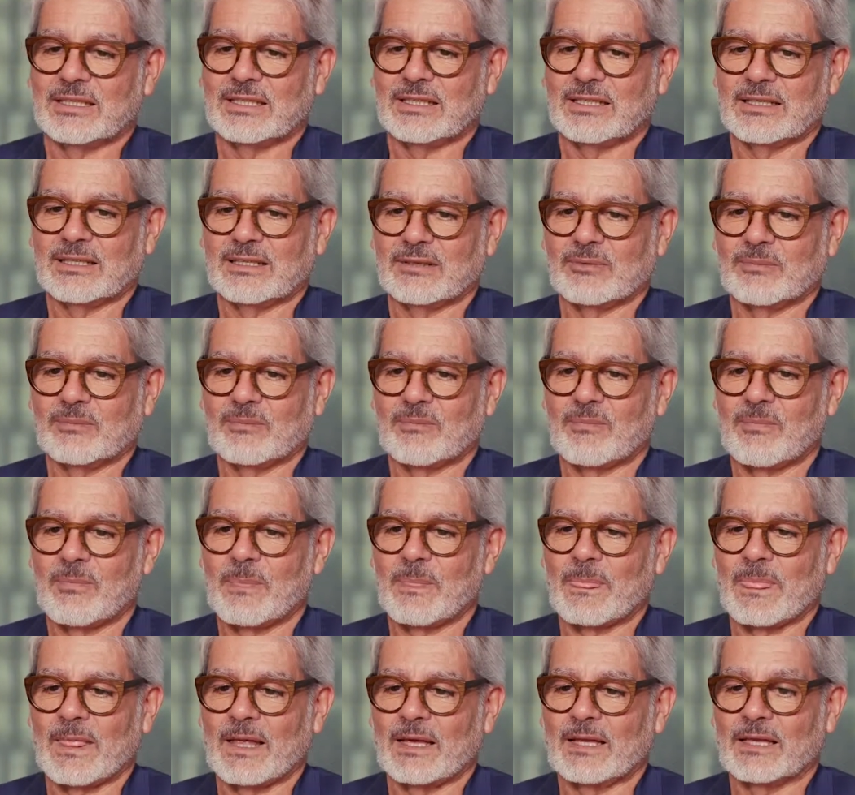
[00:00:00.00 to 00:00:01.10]

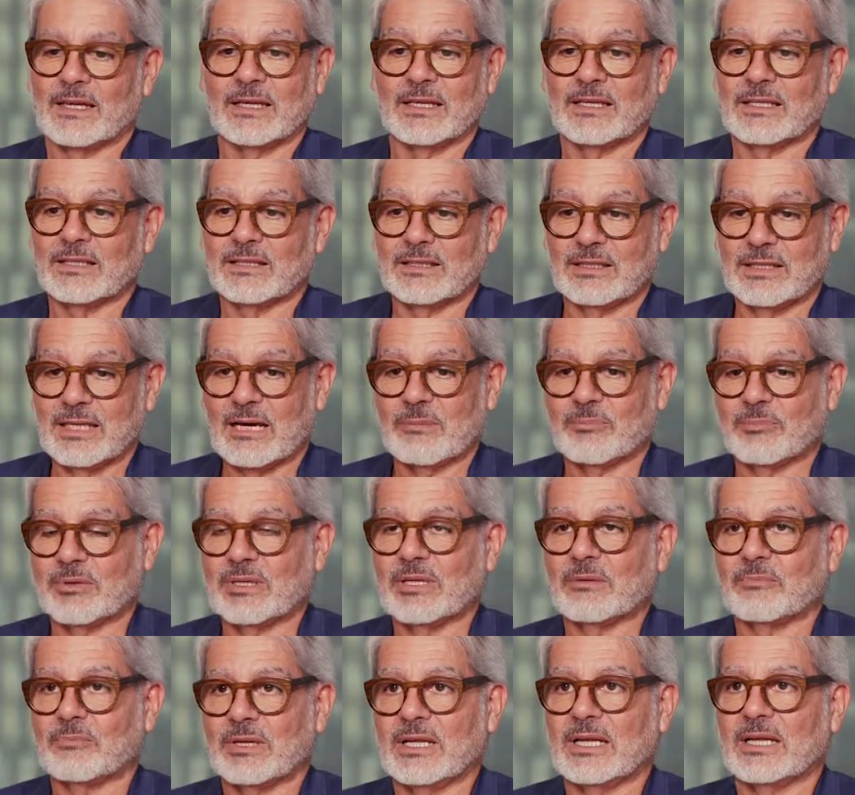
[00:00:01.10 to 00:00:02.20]
And I ended up
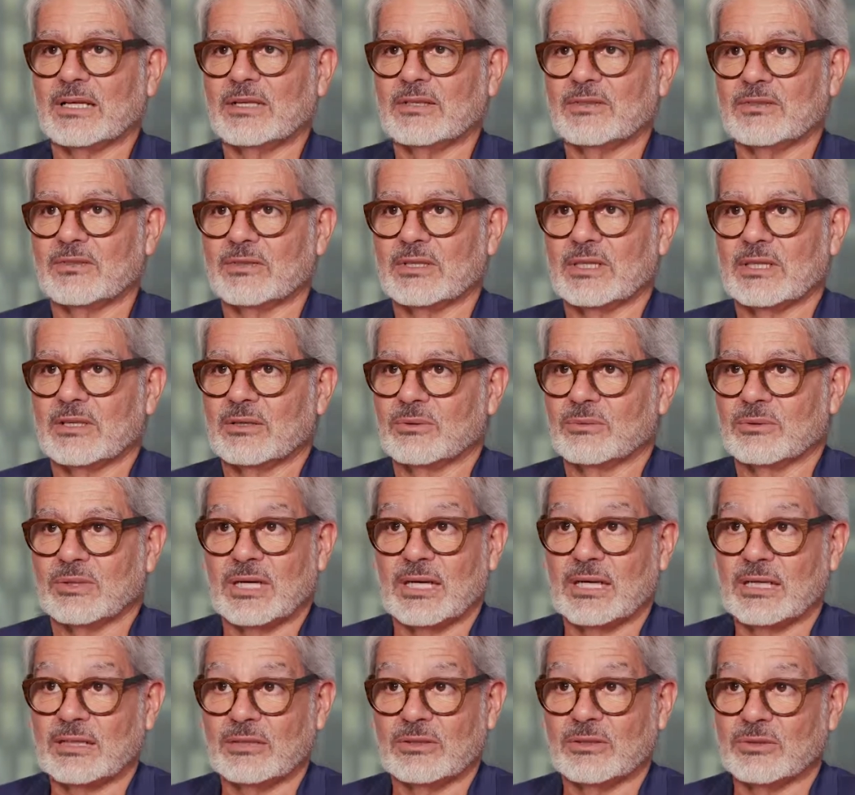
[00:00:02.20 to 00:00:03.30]
in a place where
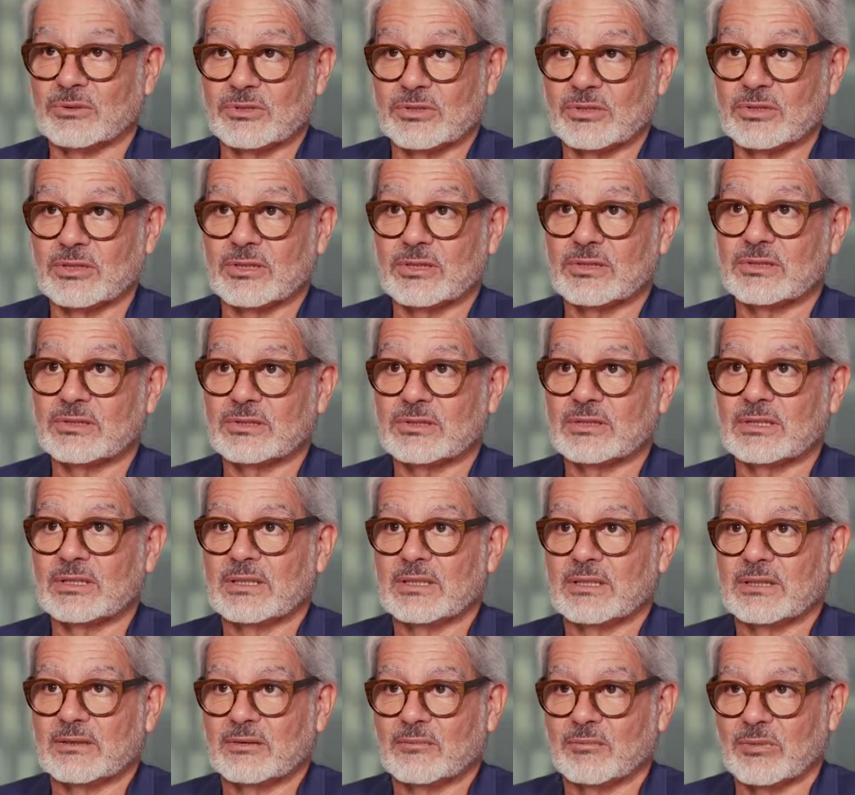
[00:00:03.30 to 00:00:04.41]
I had no choice
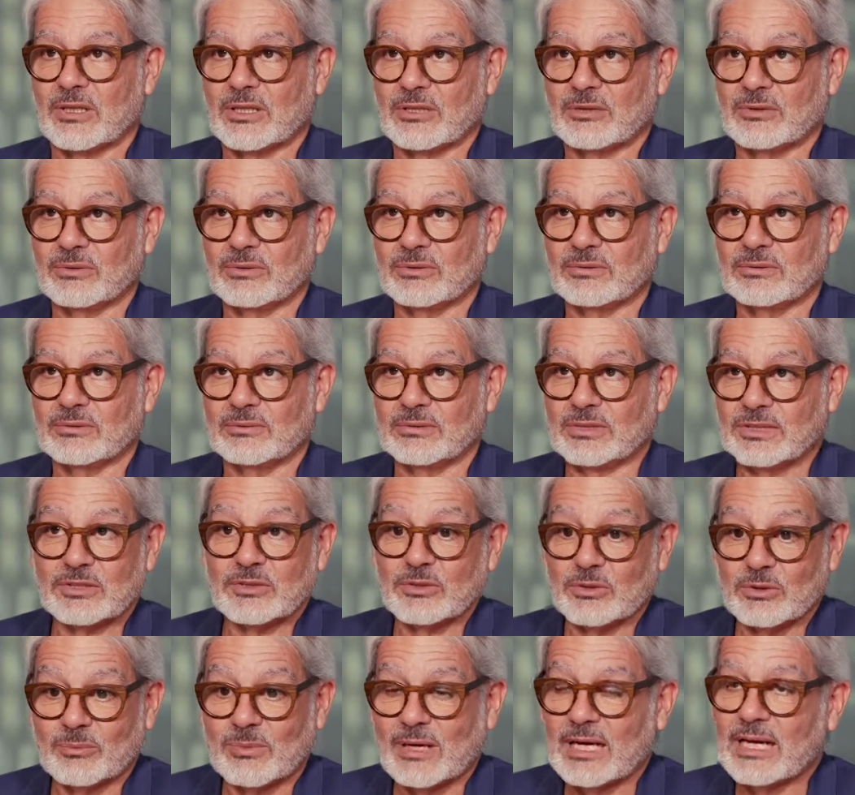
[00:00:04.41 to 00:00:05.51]
but to
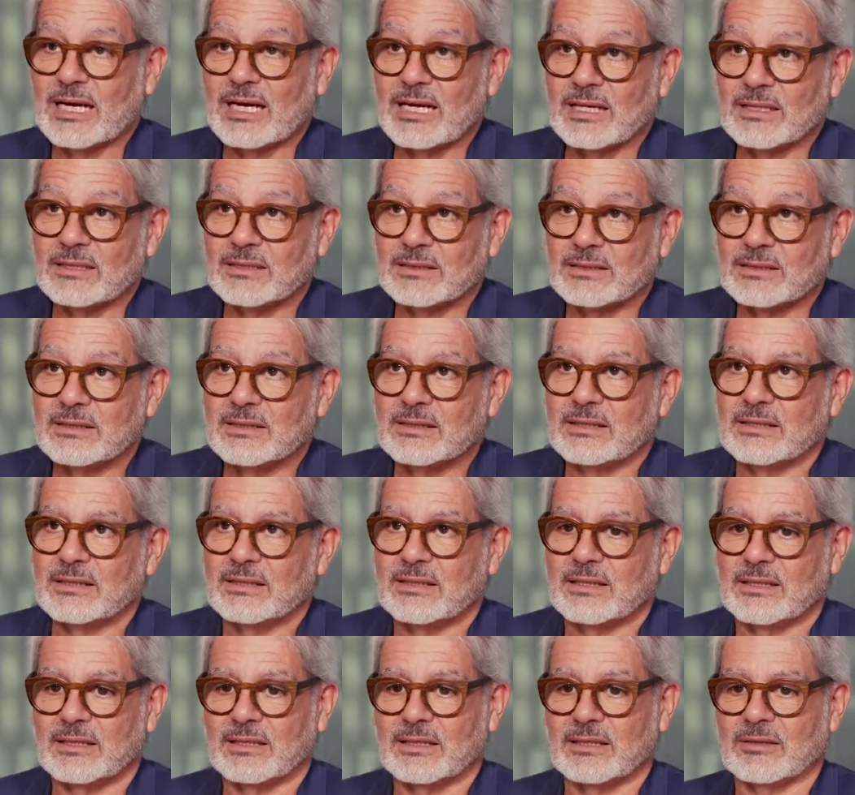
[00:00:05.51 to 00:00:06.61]
listen to my heart,
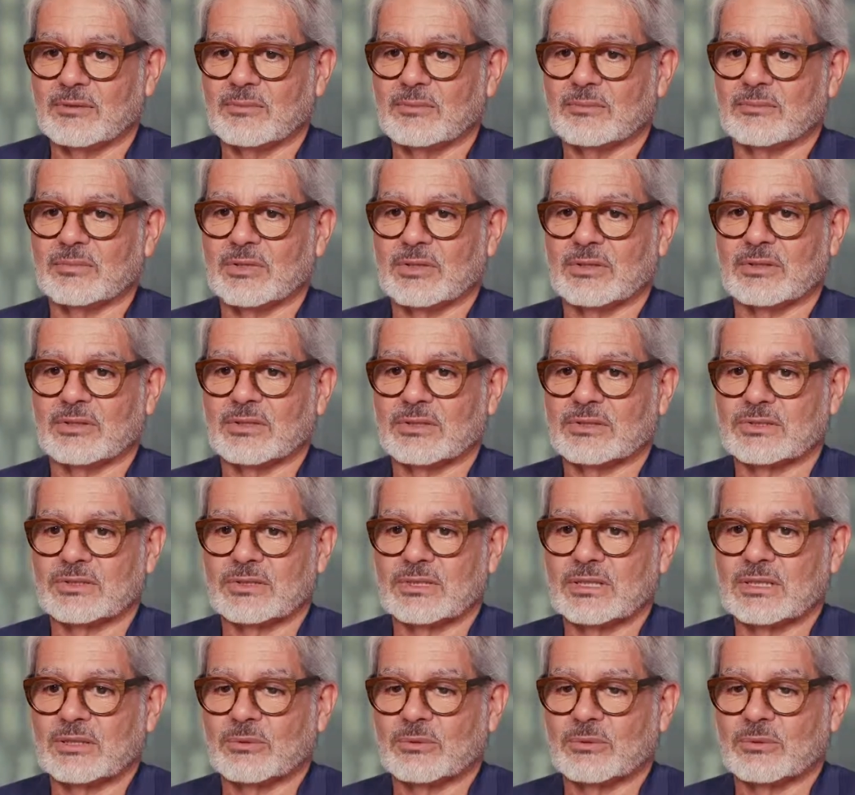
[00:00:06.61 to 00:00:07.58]
because